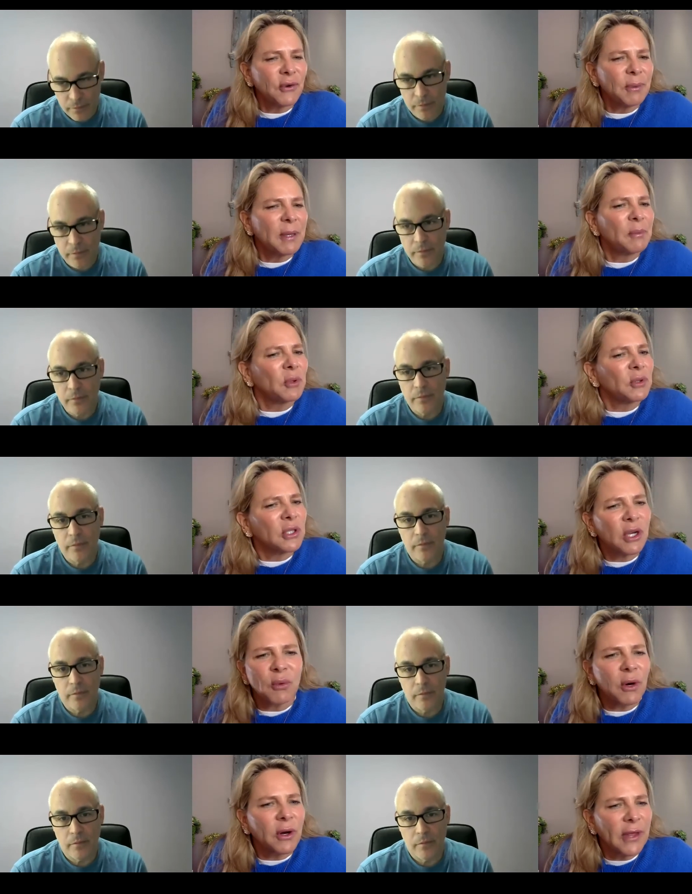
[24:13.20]
Speaker 1: for people to
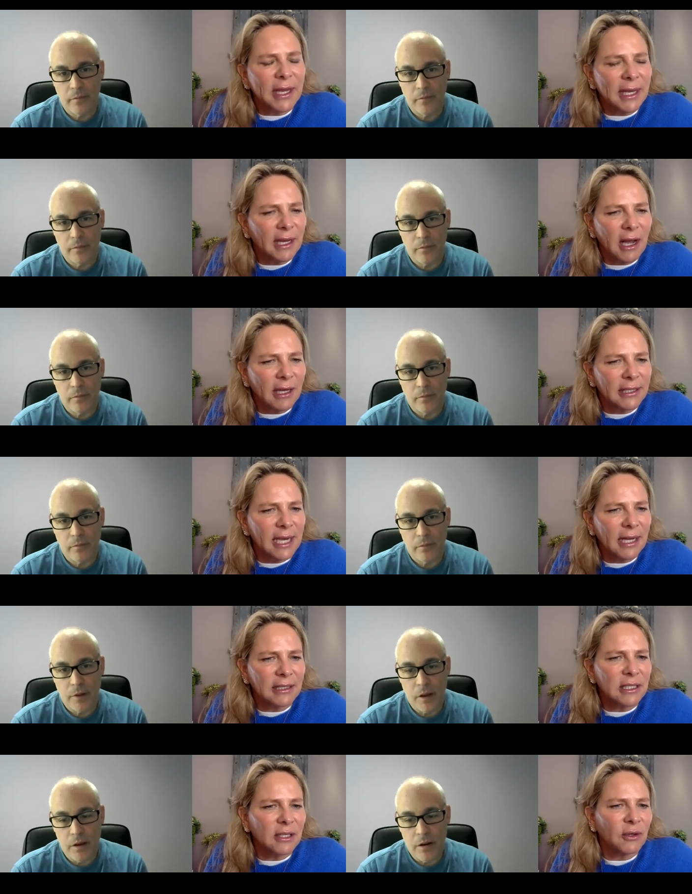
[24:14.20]
know where they can
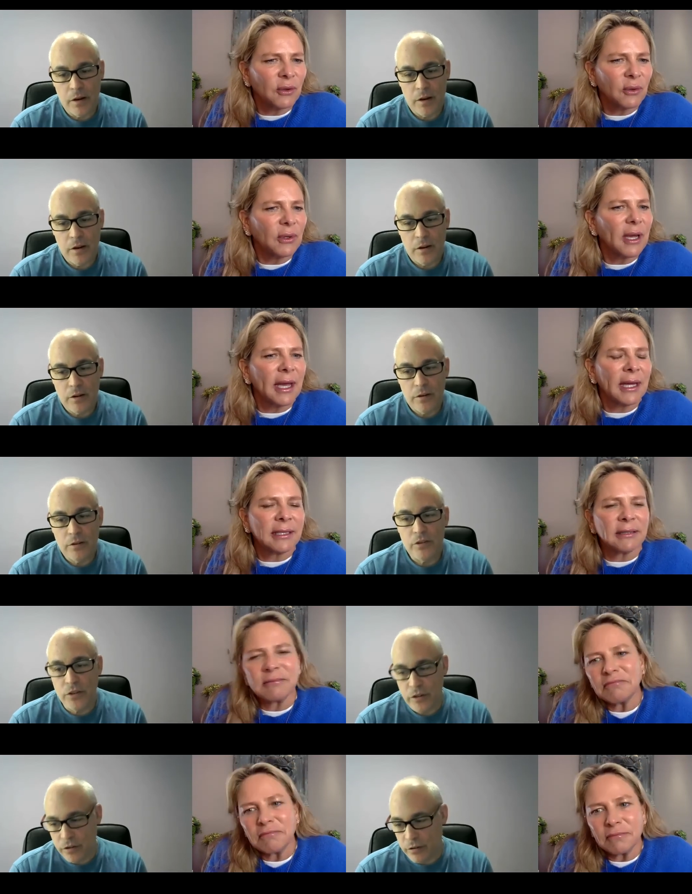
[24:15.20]
contact you and
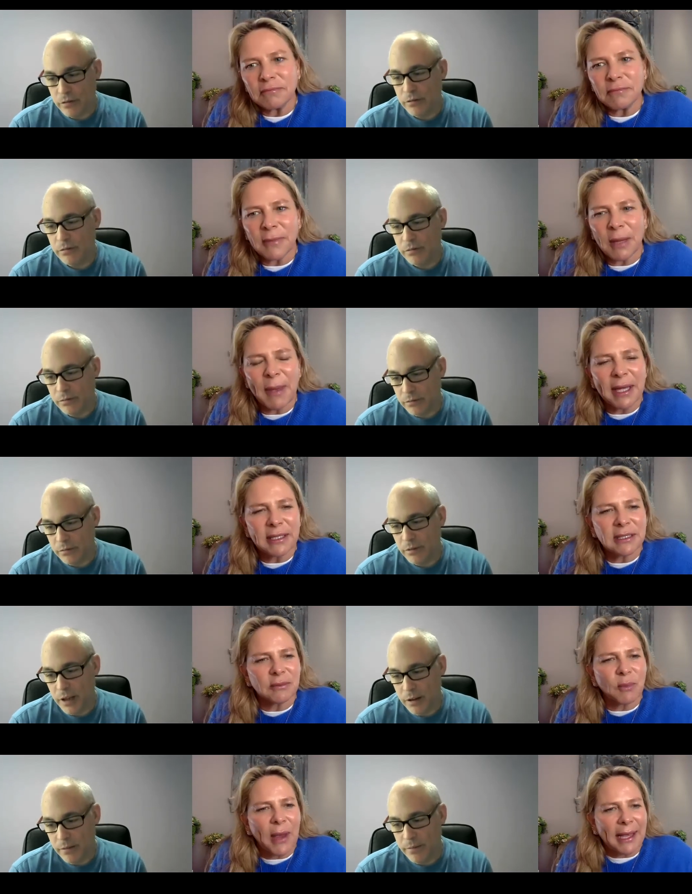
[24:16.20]
sure. the best
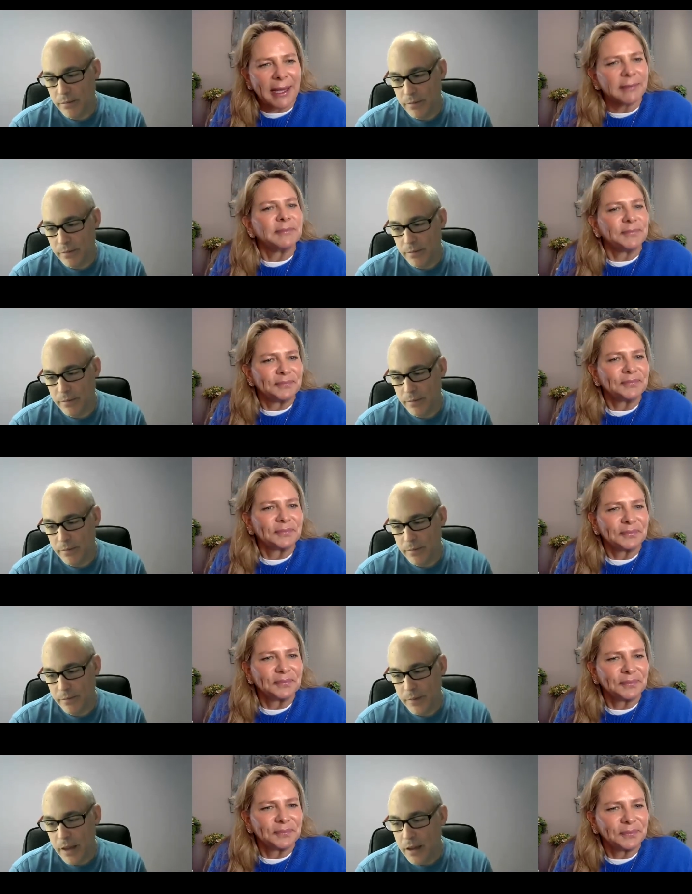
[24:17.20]
yeah. way.
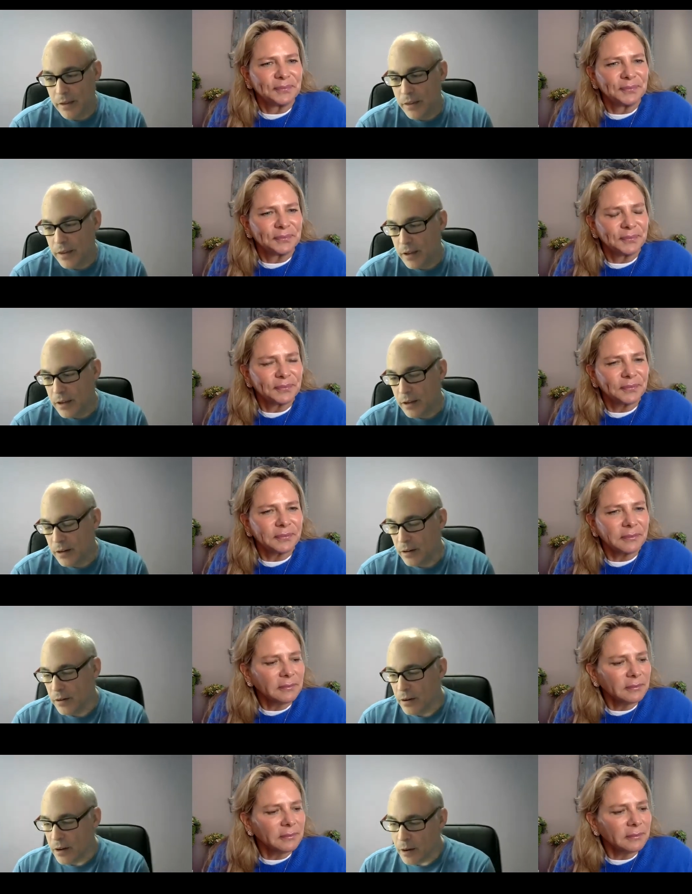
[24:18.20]
Speaker 2: Yeah, they
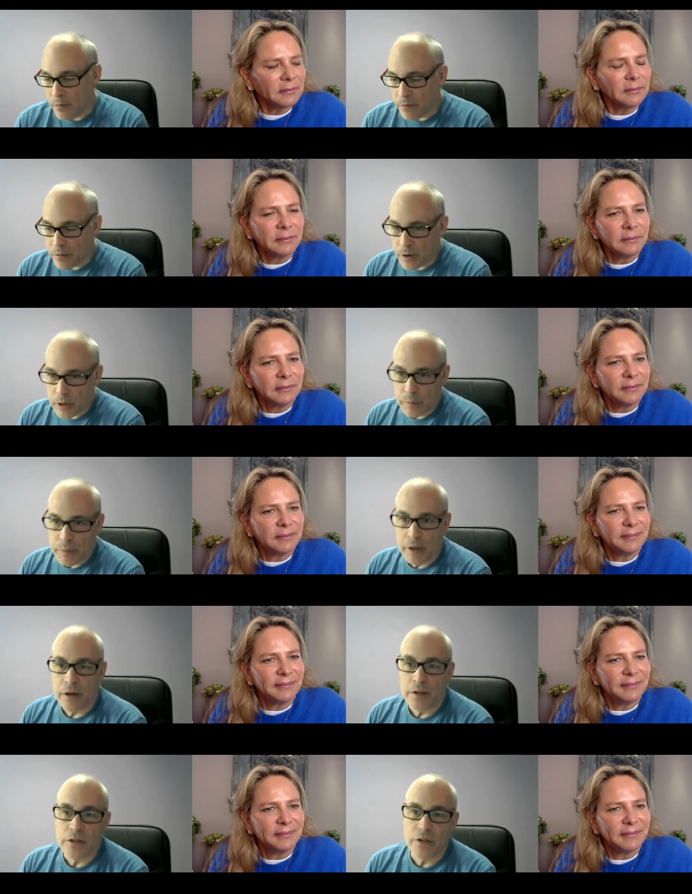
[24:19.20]
can um, follow me on
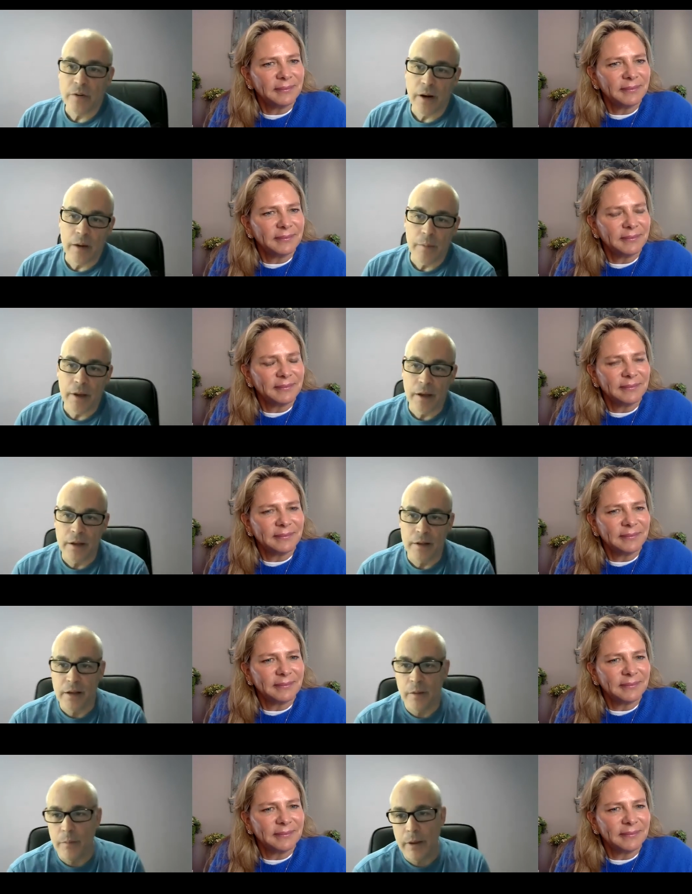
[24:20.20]
Instagram at
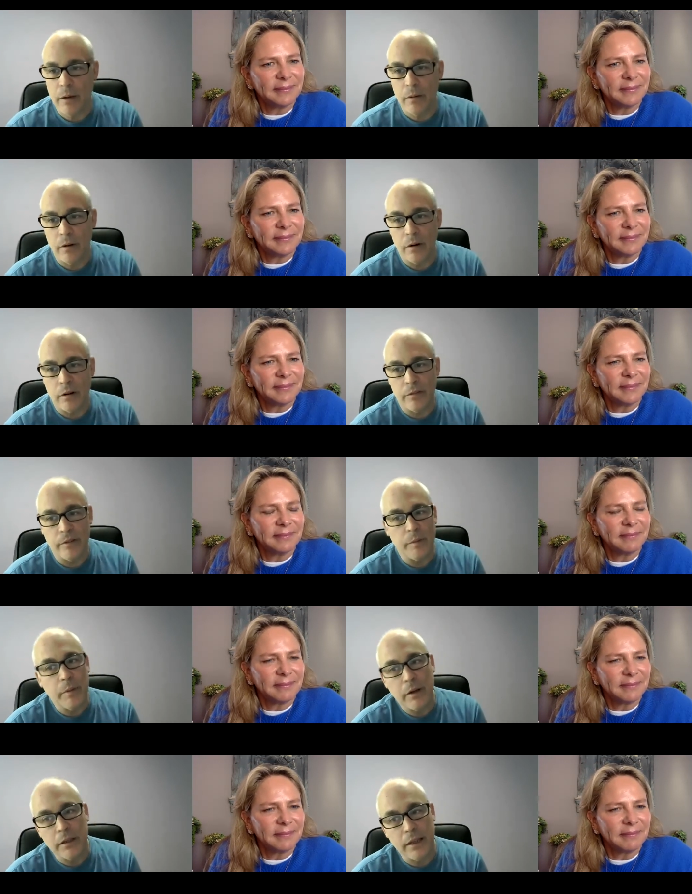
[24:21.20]
Empowerography
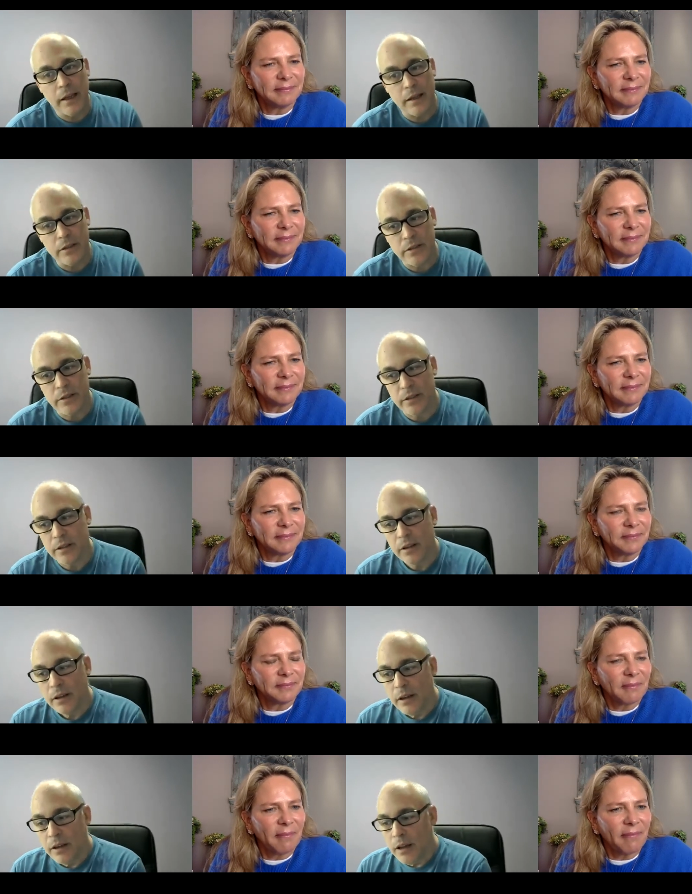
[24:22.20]
Podcast.
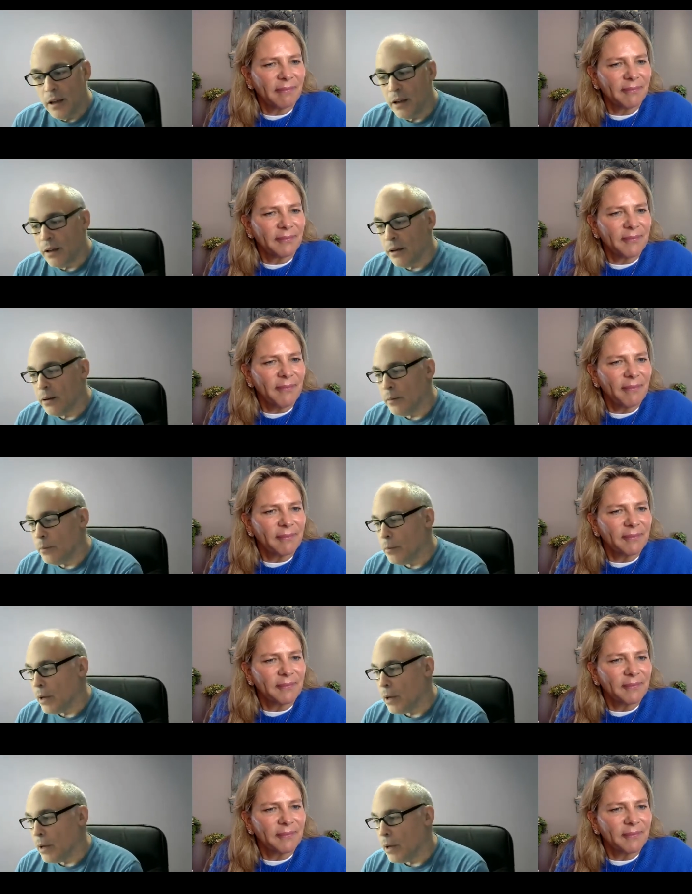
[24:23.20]
Um,